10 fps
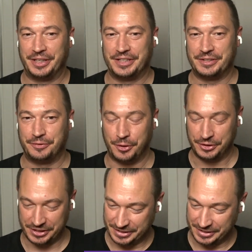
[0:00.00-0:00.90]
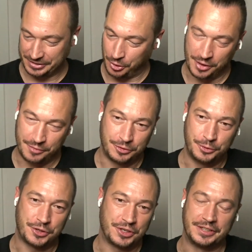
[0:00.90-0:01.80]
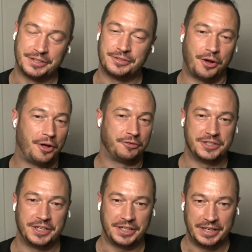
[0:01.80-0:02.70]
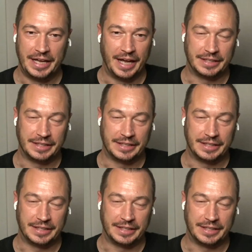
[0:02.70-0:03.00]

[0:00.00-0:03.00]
Because of course it's this co-evolution and it's all fuzzy.